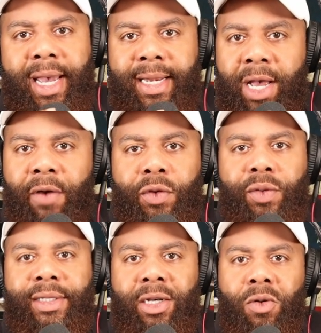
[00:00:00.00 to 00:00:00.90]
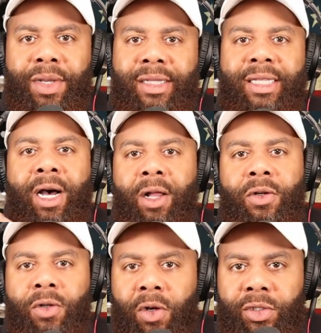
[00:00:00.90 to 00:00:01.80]
And now if you tell me that the
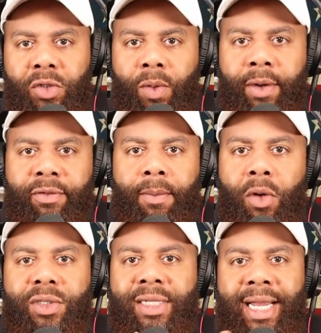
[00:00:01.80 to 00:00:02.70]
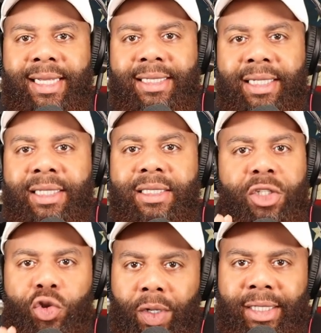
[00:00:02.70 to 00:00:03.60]
Holocaust is one of the most nastiest
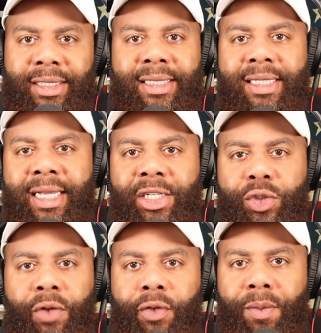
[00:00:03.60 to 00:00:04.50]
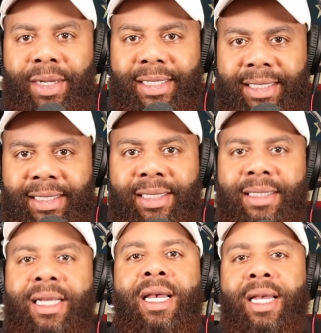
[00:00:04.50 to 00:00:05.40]
atrocities in the history of human
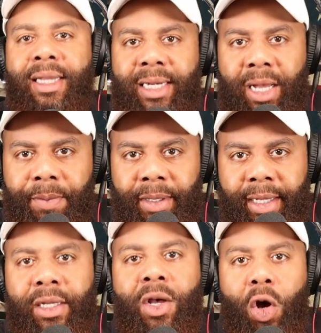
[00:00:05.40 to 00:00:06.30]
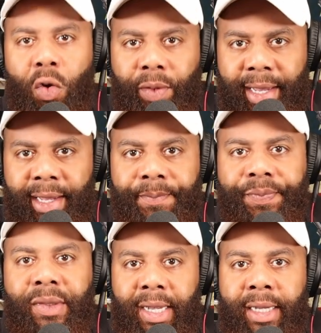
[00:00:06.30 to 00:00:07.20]
existence, then I'll be like, okay,
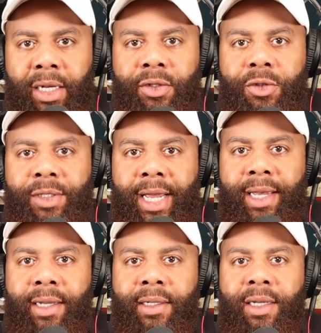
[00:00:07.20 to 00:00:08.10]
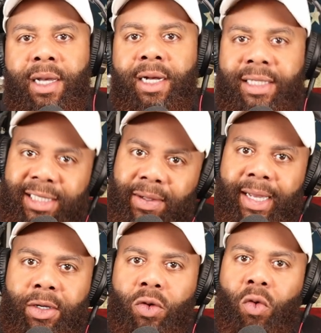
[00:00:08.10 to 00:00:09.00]
I understand. Until
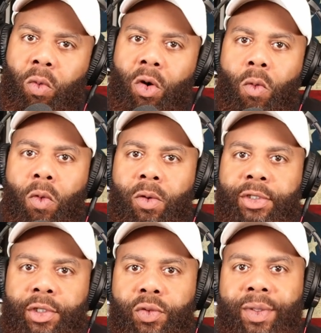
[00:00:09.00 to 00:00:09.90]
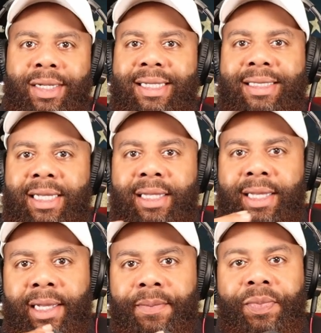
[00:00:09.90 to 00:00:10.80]
I go to World War Two and I see
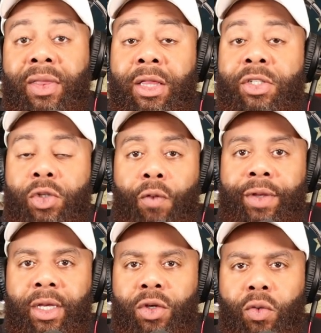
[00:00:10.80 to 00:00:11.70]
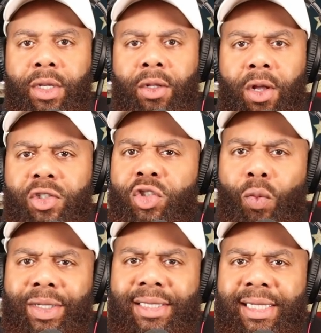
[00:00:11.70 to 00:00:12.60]
that the Soviet Union lost
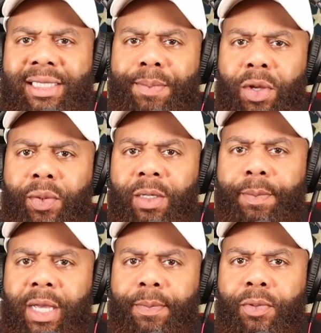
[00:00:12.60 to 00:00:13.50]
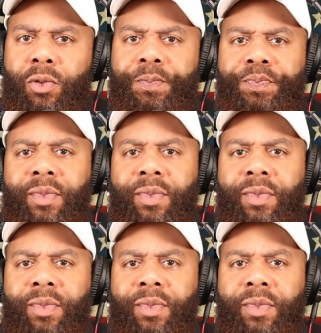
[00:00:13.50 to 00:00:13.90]
twenty-six million people.